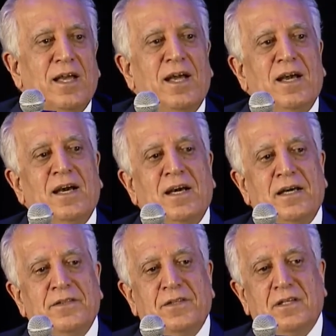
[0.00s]

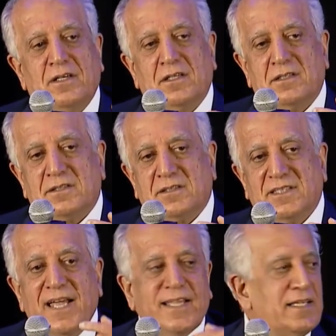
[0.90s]
And
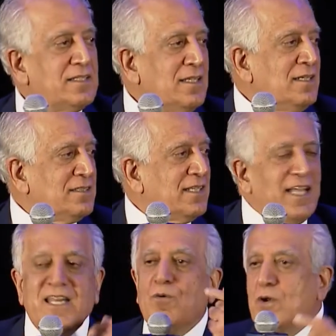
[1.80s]
second, that
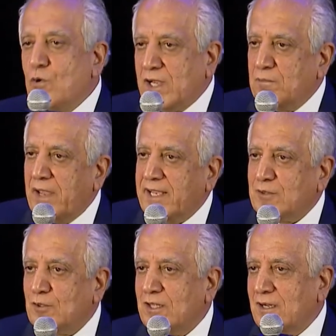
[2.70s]
anyone who can make it
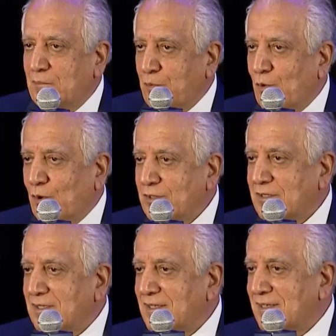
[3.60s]
to the airport,
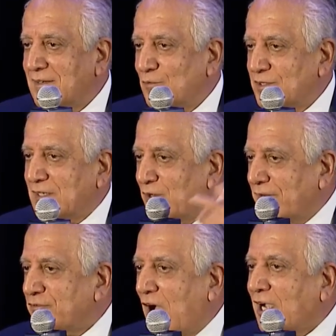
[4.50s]
whether you
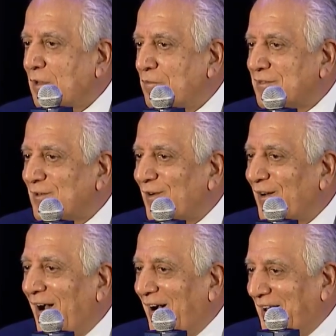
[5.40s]
have documents or
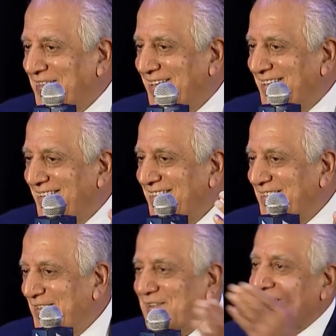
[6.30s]
not,
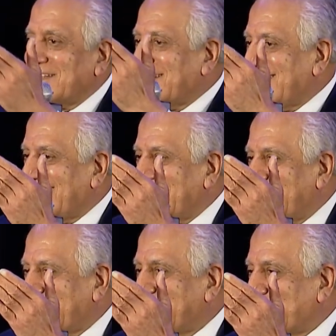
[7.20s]
you can
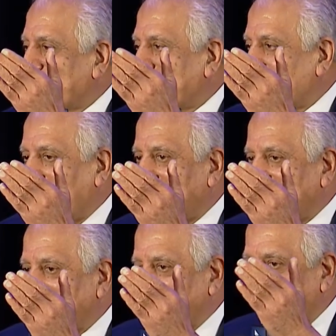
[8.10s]
get to the
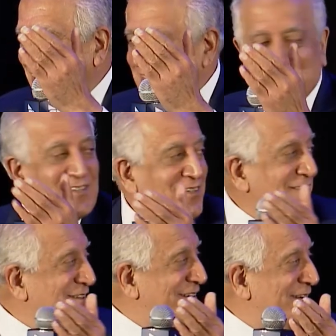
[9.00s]
United States or
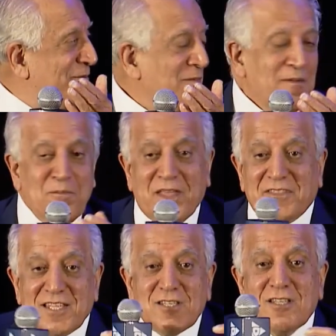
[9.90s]
Europe.
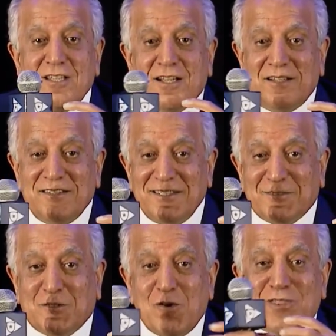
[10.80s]
These
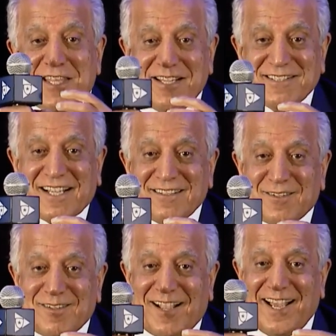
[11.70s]
two things
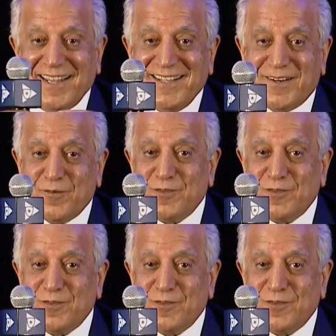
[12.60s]
together